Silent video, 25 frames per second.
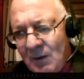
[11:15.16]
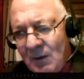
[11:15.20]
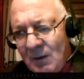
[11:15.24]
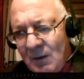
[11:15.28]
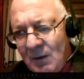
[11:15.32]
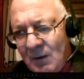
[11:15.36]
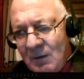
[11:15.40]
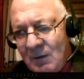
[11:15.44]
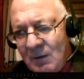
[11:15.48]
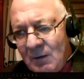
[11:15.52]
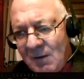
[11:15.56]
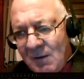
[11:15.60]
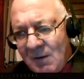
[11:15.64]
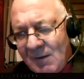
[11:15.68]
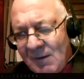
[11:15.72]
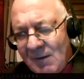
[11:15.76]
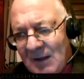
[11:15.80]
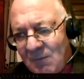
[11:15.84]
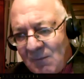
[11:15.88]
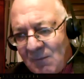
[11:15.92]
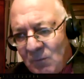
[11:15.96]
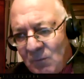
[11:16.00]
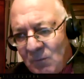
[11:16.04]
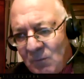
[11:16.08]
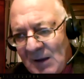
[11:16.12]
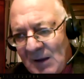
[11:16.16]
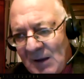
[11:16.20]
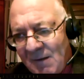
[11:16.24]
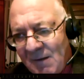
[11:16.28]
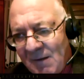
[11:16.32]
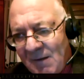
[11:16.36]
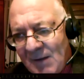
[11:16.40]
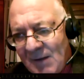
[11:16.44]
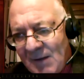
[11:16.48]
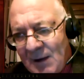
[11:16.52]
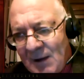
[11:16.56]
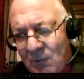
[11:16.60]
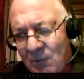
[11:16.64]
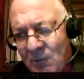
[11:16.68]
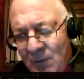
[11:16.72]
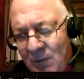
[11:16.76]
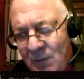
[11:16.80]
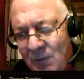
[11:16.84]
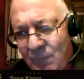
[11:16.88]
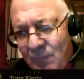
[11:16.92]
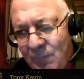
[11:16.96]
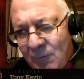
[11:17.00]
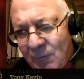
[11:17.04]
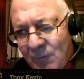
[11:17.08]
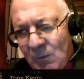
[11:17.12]
Does he think that is adequate
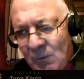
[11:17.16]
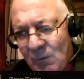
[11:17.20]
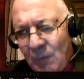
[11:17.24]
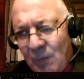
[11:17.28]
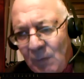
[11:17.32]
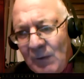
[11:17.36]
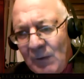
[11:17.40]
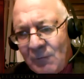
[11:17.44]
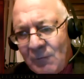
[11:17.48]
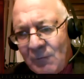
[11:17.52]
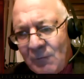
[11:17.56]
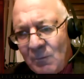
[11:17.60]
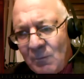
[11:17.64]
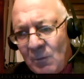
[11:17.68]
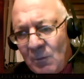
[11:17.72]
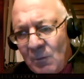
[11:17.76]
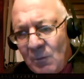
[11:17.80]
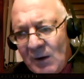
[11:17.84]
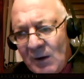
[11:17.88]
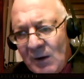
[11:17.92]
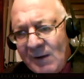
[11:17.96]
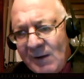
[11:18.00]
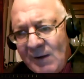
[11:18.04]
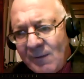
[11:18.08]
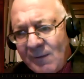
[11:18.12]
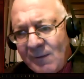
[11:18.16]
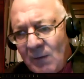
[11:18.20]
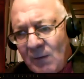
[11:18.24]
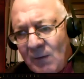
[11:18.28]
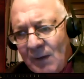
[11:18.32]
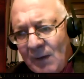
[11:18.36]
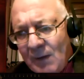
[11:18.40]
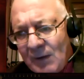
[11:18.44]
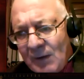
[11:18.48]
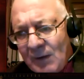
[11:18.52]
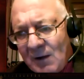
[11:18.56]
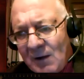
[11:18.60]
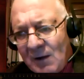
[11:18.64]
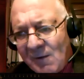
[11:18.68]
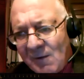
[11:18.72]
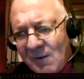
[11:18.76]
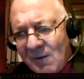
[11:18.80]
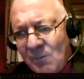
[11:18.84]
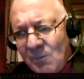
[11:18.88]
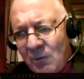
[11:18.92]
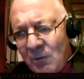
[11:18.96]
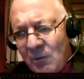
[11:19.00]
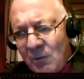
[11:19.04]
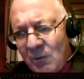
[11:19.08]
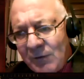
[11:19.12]
for 1,200 Marines arriving in a
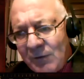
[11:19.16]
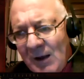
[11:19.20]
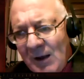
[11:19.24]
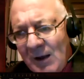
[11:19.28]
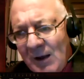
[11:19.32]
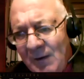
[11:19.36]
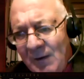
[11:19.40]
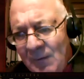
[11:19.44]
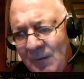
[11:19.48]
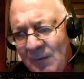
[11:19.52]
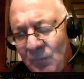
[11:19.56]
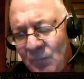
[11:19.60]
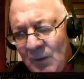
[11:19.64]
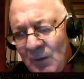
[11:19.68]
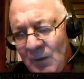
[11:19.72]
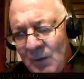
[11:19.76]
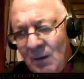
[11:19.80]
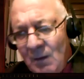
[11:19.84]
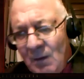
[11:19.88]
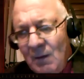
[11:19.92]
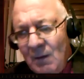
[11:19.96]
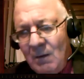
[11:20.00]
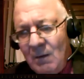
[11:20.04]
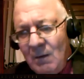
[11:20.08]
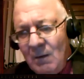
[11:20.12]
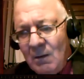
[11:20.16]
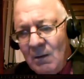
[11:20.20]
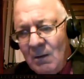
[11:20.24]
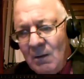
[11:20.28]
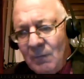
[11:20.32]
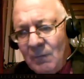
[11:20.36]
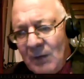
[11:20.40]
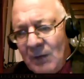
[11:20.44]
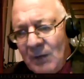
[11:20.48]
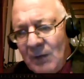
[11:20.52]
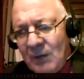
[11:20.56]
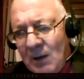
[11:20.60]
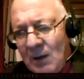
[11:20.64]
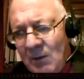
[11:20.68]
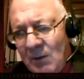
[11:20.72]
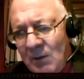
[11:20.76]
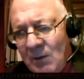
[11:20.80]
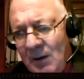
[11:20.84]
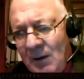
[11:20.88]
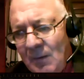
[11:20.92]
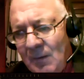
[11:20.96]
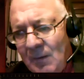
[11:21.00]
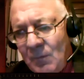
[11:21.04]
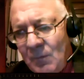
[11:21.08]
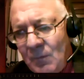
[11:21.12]
small town of Darwin?
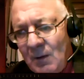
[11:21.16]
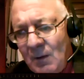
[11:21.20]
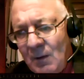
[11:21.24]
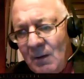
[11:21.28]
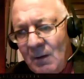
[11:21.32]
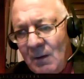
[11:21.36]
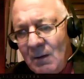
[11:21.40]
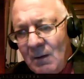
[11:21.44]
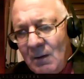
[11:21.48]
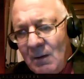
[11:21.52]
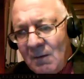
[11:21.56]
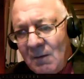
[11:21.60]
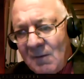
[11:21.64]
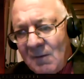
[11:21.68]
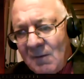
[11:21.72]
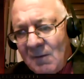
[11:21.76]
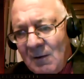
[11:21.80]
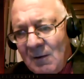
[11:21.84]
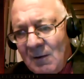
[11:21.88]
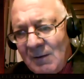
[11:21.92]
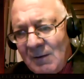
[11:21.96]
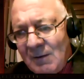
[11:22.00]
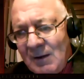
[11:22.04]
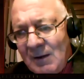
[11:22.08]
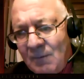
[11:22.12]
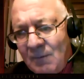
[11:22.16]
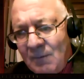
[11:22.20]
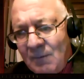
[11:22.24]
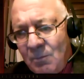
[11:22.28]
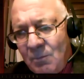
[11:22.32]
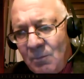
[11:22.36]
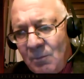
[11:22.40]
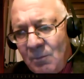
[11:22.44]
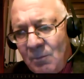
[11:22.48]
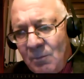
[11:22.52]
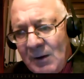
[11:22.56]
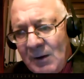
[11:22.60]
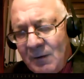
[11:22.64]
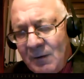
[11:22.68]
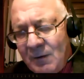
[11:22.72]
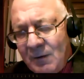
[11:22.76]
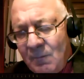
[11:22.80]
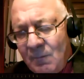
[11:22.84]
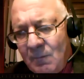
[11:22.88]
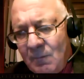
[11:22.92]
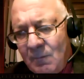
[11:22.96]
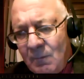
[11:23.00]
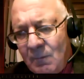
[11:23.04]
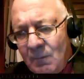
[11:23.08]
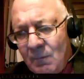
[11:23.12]
So I think
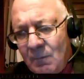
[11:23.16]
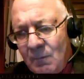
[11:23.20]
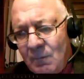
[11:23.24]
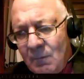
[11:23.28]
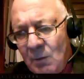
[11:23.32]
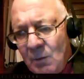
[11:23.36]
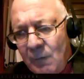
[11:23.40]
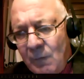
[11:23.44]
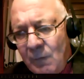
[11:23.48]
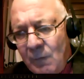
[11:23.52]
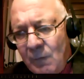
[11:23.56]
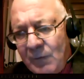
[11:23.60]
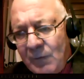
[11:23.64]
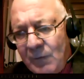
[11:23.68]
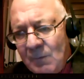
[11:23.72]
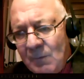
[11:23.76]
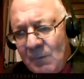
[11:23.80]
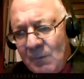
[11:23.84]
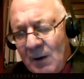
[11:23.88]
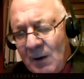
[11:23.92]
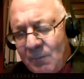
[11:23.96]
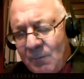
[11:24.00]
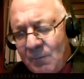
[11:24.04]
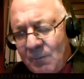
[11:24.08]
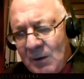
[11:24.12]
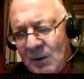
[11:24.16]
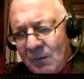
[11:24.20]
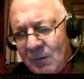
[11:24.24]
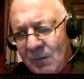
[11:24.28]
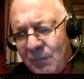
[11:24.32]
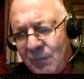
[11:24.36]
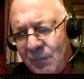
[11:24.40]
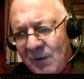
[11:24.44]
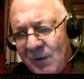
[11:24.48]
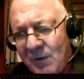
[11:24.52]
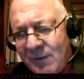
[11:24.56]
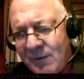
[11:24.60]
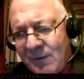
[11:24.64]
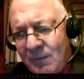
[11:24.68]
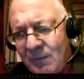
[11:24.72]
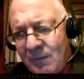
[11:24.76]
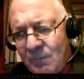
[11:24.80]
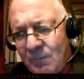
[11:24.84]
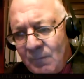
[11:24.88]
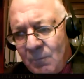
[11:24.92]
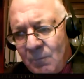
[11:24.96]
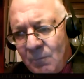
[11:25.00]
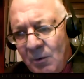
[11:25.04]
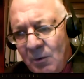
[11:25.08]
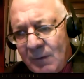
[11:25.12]
Brendan Murphy might be the first
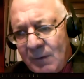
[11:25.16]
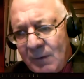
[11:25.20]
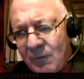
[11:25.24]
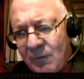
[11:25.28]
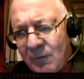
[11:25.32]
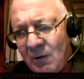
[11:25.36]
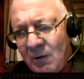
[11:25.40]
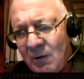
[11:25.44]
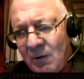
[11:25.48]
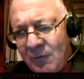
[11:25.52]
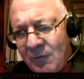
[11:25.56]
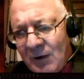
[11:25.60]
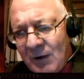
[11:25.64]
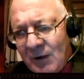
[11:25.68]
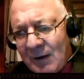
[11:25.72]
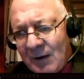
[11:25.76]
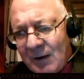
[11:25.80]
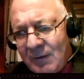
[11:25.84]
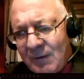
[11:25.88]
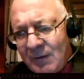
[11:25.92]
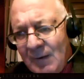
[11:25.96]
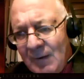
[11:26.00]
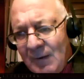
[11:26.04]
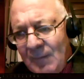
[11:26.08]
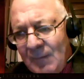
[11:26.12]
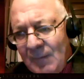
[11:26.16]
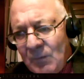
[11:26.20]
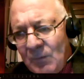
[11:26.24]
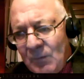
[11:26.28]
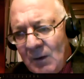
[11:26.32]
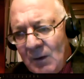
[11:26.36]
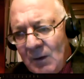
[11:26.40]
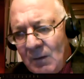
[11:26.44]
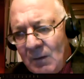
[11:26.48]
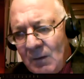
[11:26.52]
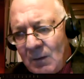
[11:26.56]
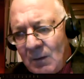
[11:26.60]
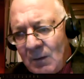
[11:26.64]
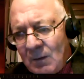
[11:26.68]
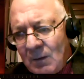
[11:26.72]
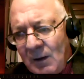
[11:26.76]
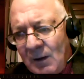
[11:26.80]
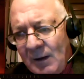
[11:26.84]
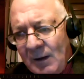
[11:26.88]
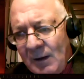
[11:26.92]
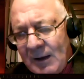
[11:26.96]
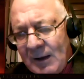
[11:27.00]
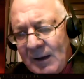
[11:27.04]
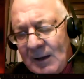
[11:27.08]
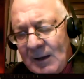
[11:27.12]
point of contact.
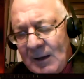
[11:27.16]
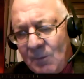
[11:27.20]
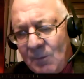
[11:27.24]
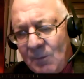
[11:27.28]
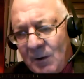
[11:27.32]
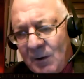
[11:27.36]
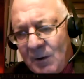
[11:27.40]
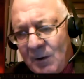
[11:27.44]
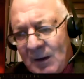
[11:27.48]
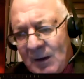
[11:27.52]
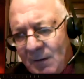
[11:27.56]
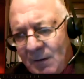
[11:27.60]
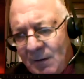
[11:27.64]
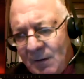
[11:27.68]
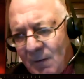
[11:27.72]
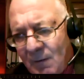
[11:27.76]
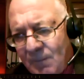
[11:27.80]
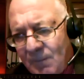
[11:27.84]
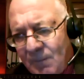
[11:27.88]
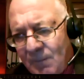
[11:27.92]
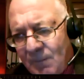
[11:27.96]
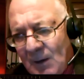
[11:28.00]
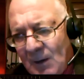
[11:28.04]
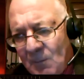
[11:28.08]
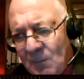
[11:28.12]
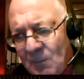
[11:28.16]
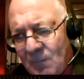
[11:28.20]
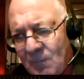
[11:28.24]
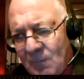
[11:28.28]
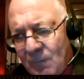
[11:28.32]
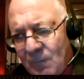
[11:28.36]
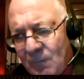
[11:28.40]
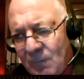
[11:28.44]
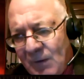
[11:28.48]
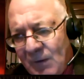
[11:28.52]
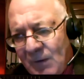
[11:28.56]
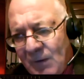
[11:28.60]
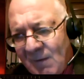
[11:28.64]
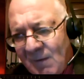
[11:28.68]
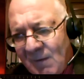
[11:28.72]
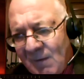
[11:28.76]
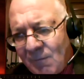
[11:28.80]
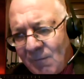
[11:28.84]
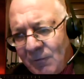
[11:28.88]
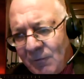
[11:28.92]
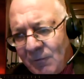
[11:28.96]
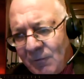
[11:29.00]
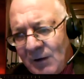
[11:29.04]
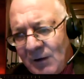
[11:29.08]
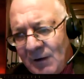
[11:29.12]
Clearly, anybody in the Department of Defense
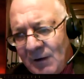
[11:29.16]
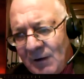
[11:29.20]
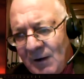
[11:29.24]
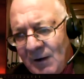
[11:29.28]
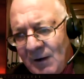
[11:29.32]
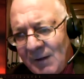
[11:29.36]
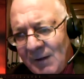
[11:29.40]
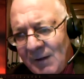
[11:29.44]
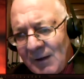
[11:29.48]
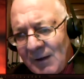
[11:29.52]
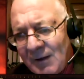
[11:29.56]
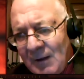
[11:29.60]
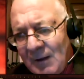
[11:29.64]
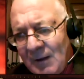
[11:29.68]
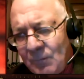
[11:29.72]
would tell you nothing.